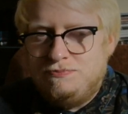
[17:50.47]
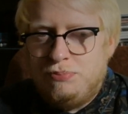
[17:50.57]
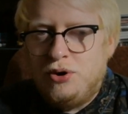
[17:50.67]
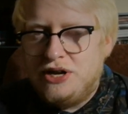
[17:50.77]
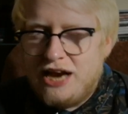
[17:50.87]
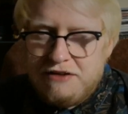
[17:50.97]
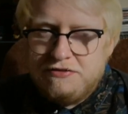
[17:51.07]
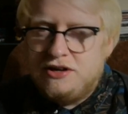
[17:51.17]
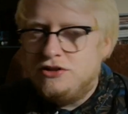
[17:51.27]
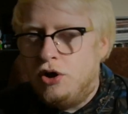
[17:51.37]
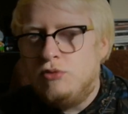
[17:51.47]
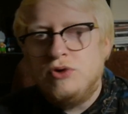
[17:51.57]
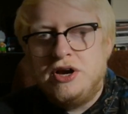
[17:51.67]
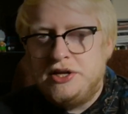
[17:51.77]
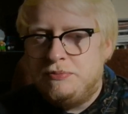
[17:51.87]
putting effort, not
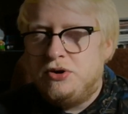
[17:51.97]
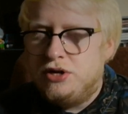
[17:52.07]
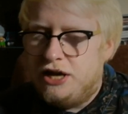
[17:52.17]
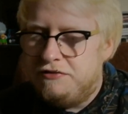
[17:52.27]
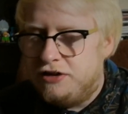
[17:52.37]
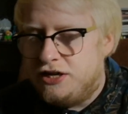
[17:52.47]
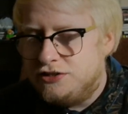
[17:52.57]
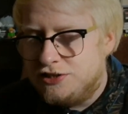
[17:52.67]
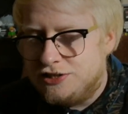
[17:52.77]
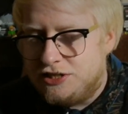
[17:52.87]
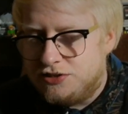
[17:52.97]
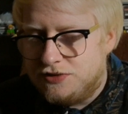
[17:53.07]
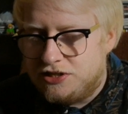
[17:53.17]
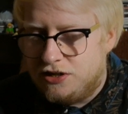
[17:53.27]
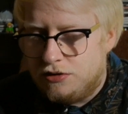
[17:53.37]
really putting effort into these
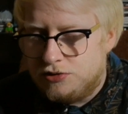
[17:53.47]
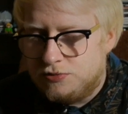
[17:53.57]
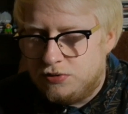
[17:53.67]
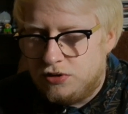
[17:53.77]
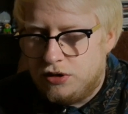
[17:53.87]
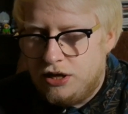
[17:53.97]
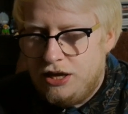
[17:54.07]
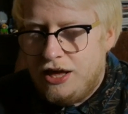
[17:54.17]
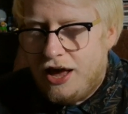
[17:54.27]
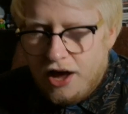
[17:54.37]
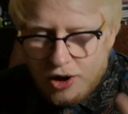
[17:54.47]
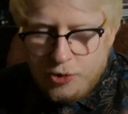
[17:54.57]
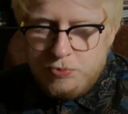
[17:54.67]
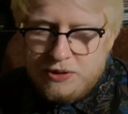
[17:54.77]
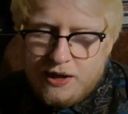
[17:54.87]
videos. But I
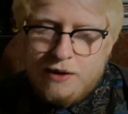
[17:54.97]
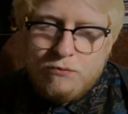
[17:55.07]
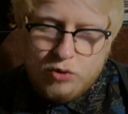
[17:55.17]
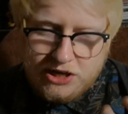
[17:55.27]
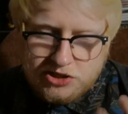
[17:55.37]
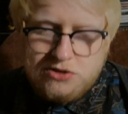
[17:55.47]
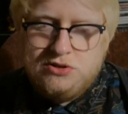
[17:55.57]
hope that when I do